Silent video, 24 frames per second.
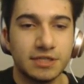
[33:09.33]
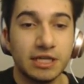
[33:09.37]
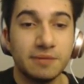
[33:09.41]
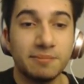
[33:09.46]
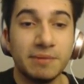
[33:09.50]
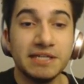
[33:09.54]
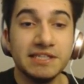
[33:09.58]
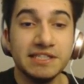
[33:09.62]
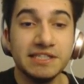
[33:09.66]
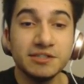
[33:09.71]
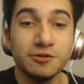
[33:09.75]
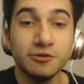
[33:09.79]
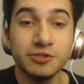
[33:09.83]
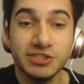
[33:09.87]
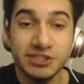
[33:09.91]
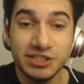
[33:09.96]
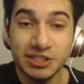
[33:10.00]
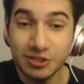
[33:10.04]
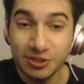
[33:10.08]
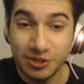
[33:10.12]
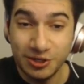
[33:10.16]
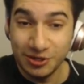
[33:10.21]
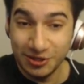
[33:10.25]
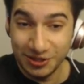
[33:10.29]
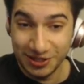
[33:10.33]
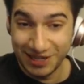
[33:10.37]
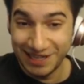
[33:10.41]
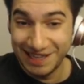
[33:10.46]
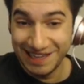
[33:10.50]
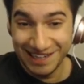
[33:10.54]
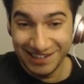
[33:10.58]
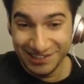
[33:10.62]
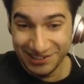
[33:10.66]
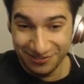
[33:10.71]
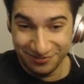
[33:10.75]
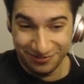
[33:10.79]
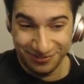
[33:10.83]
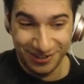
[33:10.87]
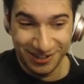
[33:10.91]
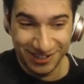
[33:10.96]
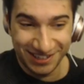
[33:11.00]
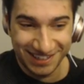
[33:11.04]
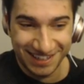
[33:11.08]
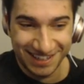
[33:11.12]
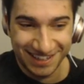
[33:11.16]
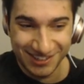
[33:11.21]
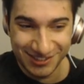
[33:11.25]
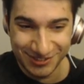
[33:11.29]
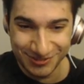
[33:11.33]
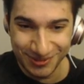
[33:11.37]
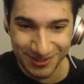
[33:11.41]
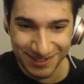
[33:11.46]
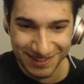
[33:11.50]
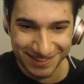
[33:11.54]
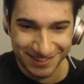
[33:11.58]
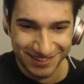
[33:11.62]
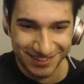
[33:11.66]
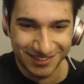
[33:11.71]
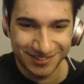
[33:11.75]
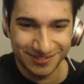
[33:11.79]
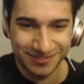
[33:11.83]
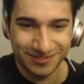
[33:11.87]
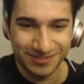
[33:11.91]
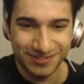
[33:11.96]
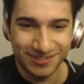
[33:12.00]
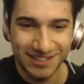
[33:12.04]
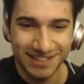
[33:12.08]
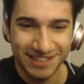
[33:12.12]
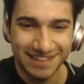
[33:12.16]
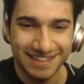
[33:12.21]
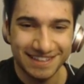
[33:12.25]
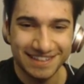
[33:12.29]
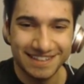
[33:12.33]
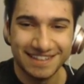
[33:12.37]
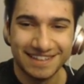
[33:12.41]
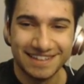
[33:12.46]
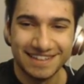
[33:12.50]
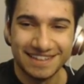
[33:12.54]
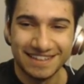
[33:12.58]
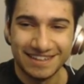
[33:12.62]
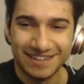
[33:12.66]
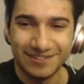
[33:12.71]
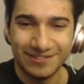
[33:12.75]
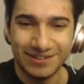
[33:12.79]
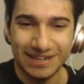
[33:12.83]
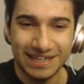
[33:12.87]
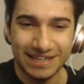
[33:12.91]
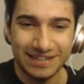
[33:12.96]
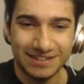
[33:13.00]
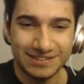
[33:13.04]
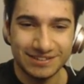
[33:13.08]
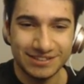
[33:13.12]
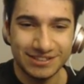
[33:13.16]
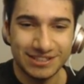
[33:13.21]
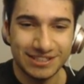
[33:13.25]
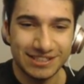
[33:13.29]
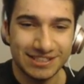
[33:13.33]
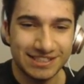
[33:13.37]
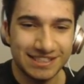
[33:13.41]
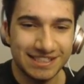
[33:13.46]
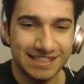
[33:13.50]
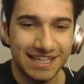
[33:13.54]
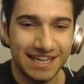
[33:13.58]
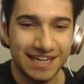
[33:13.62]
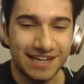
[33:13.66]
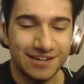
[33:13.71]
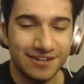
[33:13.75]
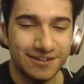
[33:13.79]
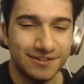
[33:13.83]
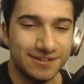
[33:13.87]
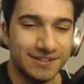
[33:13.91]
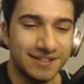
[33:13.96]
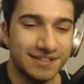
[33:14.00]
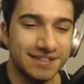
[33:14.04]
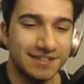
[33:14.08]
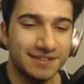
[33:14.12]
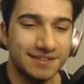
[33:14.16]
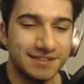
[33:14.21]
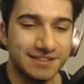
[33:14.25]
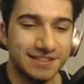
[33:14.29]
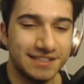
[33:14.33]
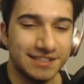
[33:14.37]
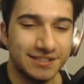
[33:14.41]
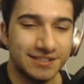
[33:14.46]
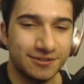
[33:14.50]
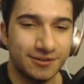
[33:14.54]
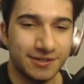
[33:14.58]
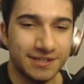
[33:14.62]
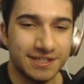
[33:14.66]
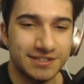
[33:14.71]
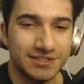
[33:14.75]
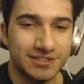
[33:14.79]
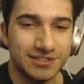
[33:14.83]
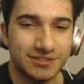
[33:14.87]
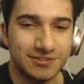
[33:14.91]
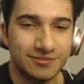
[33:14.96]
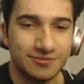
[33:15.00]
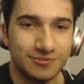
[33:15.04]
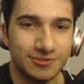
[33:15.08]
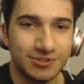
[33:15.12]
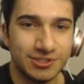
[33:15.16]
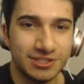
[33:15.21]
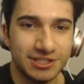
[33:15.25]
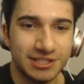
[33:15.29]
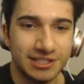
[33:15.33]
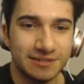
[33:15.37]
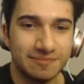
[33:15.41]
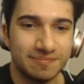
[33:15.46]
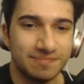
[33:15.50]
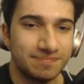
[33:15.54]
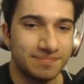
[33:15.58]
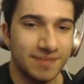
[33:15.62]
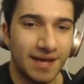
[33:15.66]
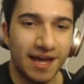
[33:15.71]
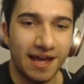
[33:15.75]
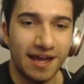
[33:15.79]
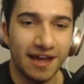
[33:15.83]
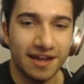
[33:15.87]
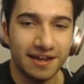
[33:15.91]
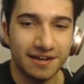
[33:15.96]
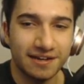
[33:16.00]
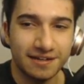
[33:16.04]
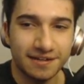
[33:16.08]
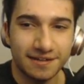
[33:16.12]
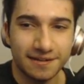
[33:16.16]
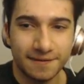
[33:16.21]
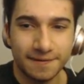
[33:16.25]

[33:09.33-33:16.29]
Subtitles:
My decoy still couldn't clear the front guys. What the freak? Wow, you can see how decoy is just really bad.